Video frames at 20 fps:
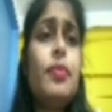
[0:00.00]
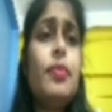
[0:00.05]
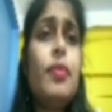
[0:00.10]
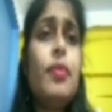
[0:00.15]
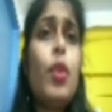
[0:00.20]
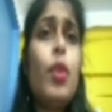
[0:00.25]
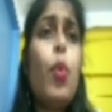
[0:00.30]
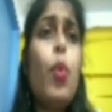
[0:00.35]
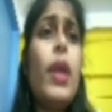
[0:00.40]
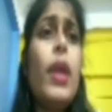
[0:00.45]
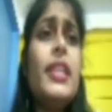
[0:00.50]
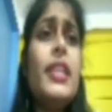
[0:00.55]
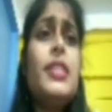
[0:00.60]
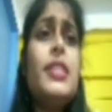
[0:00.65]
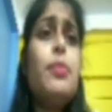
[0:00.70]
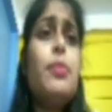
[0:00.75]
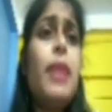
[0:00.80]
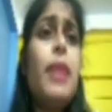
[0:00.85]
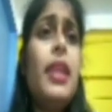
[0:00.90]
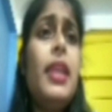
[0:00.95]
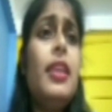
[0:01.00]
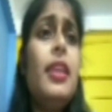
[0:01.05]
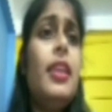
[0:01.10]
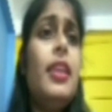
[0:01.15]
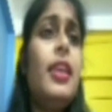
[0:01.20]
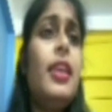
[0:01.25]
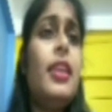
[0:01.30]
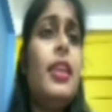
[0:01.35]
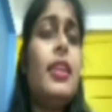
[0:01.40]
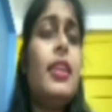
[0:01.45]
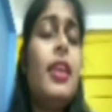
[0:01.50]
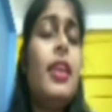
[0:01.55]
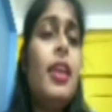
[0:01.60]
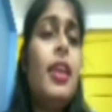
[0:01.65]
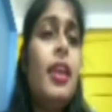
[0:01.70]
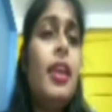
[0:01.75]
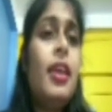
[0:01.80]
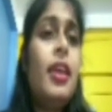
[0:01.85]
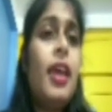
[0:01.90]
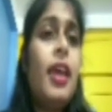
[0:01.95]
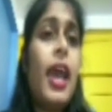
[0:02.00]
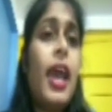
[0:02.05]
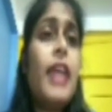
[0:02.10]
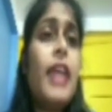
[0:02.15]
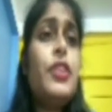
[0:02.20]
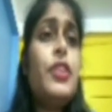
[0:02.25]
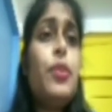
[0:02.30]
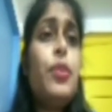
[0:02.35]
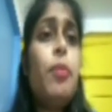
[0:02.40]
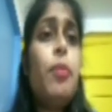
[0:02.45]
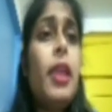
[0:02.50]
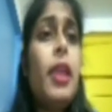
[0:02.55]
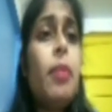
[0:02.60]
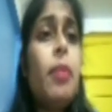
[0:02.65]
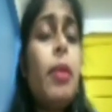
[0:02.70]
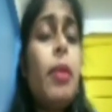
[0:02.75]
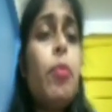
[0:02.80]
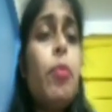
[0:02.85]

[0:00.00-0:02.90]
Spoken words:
What is my need? I should make my